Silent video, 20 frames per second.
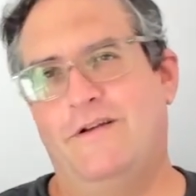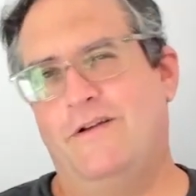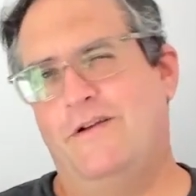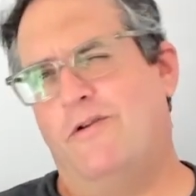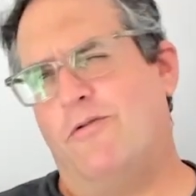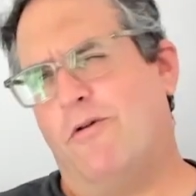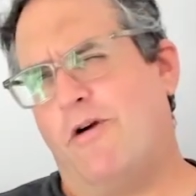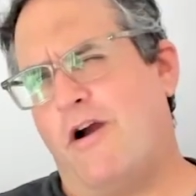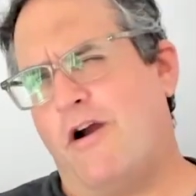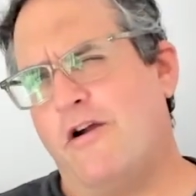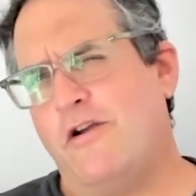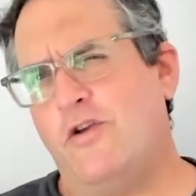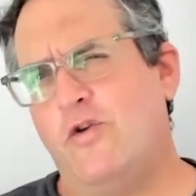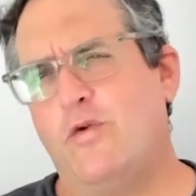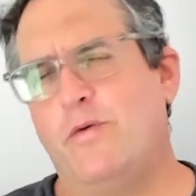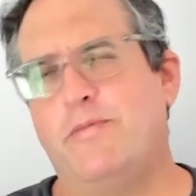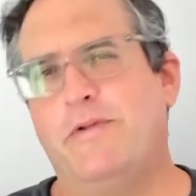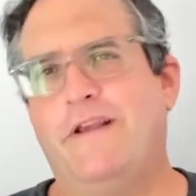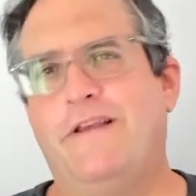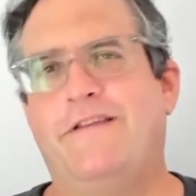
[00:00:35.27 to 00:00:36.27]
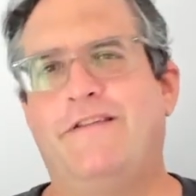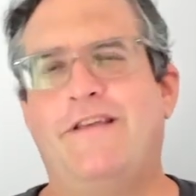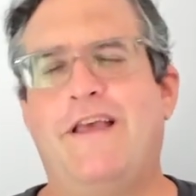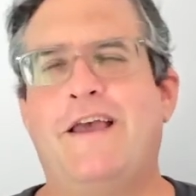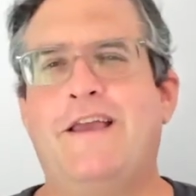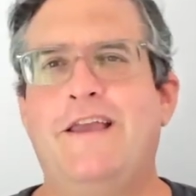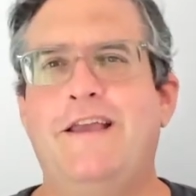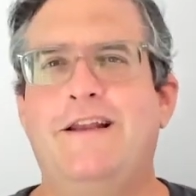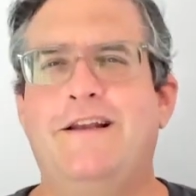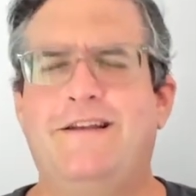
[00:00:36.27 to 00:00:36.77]
or arguably
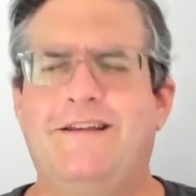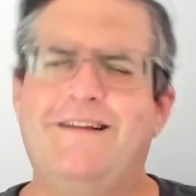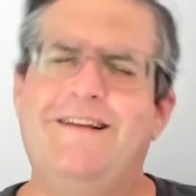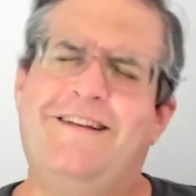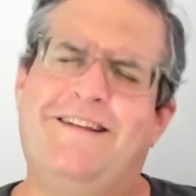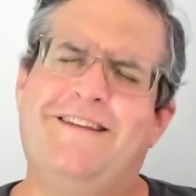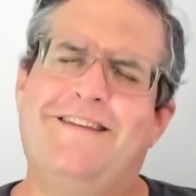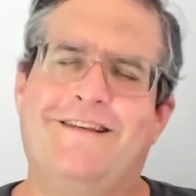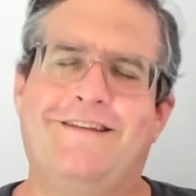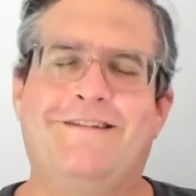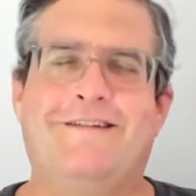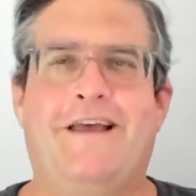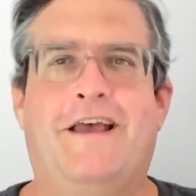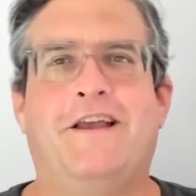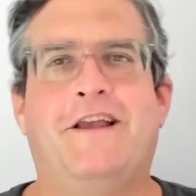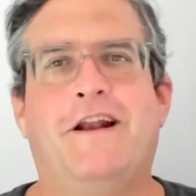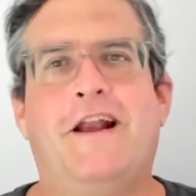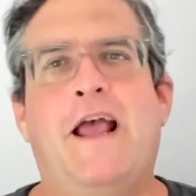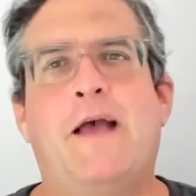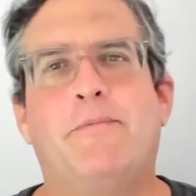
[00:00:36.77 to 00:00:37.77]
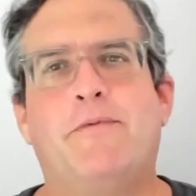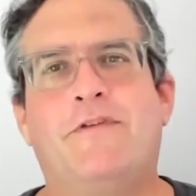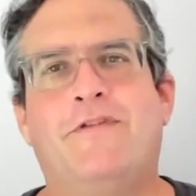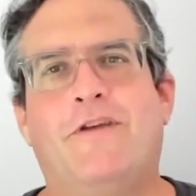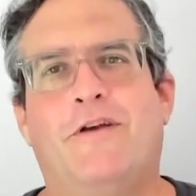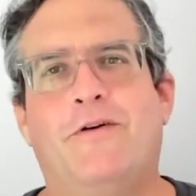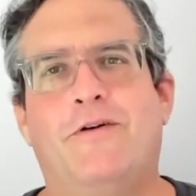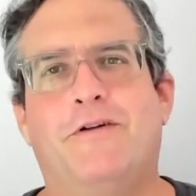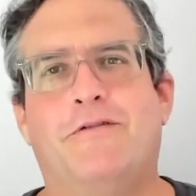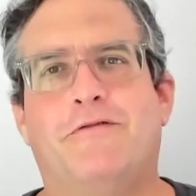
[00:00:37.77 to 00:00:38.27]
second, it's the second
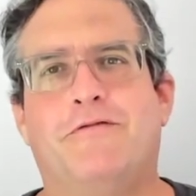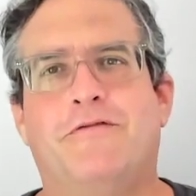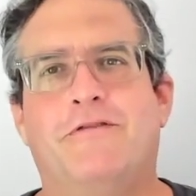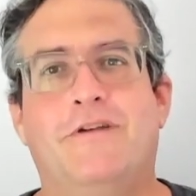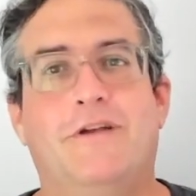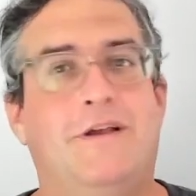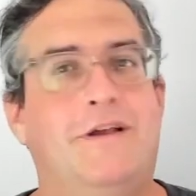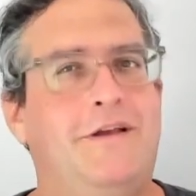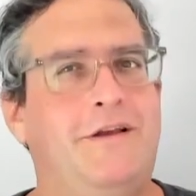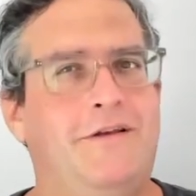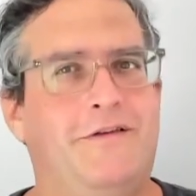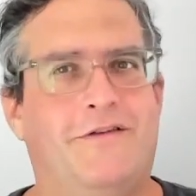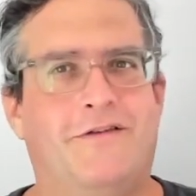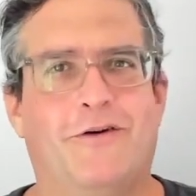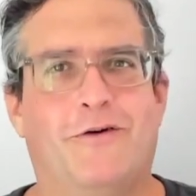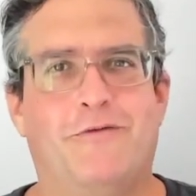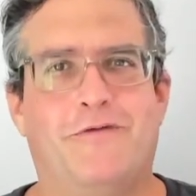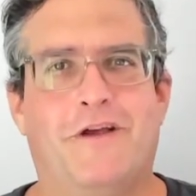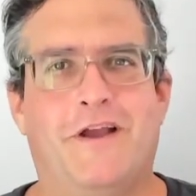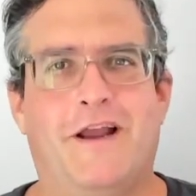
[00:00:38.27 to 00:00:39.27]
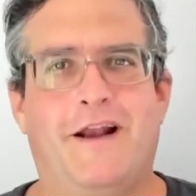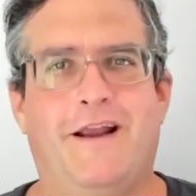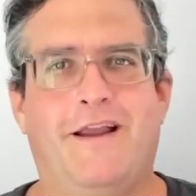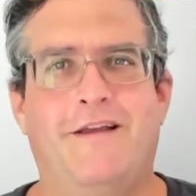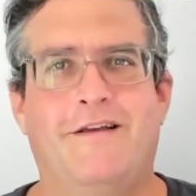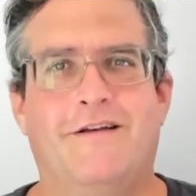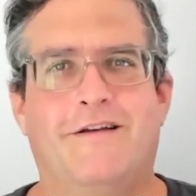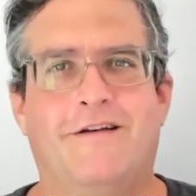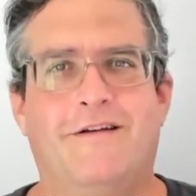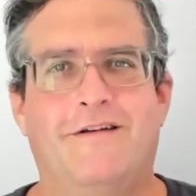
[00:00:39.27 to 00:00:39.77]
episode of He's So Vaeni,
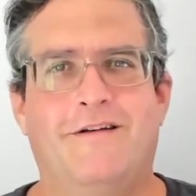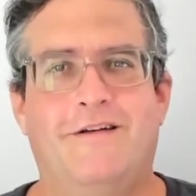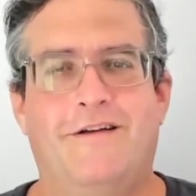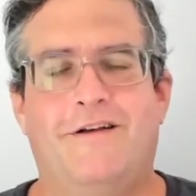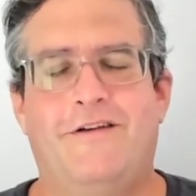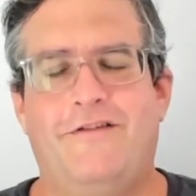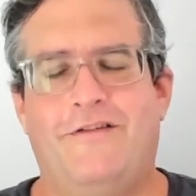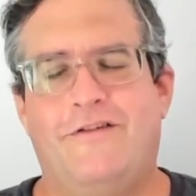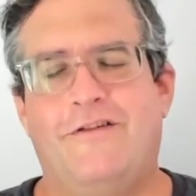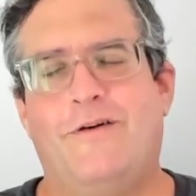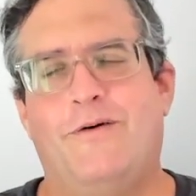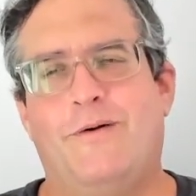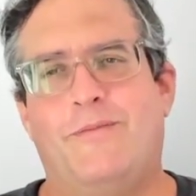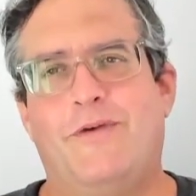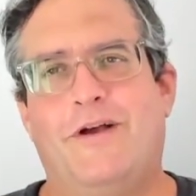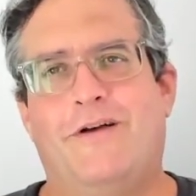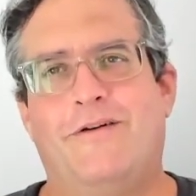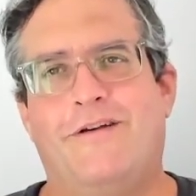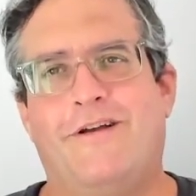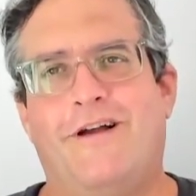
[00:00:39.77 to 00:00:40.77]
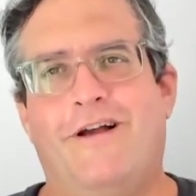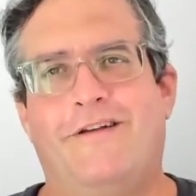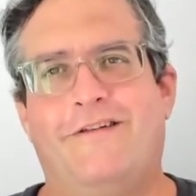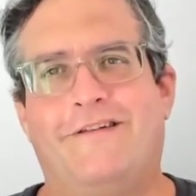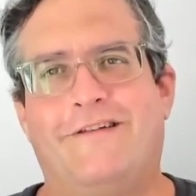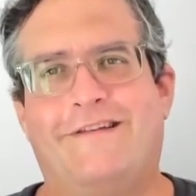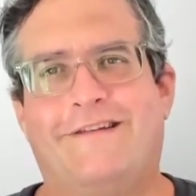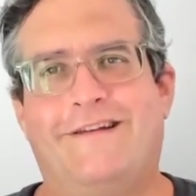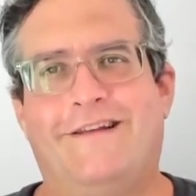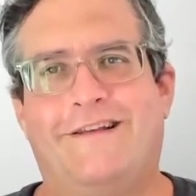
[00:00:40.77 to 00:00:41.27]
a show about
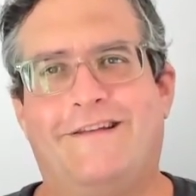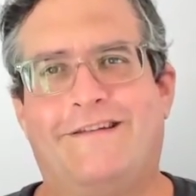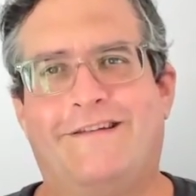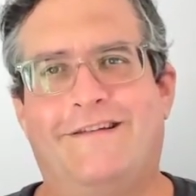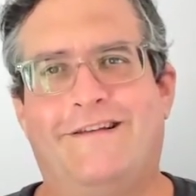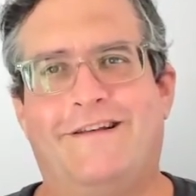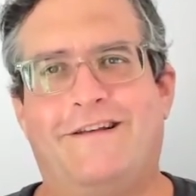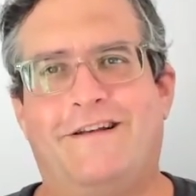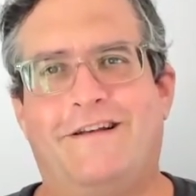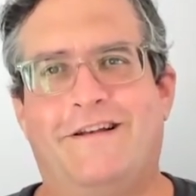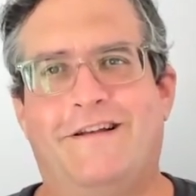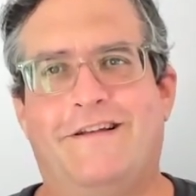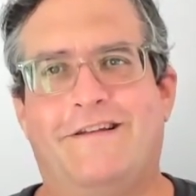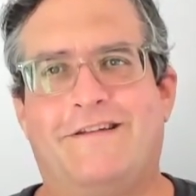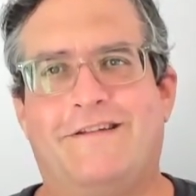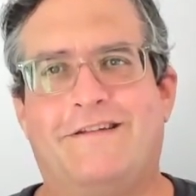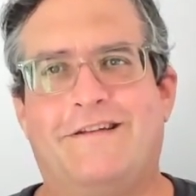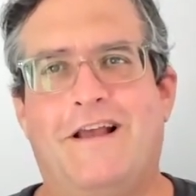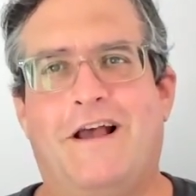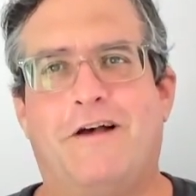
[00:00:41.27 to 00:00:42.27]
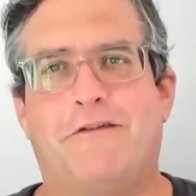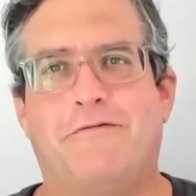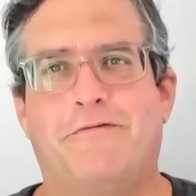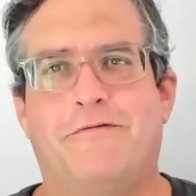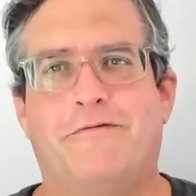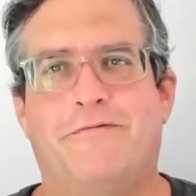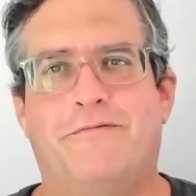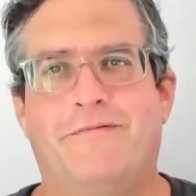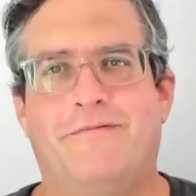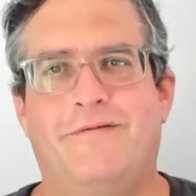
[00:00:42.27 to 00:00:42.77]
consciousness and stuff.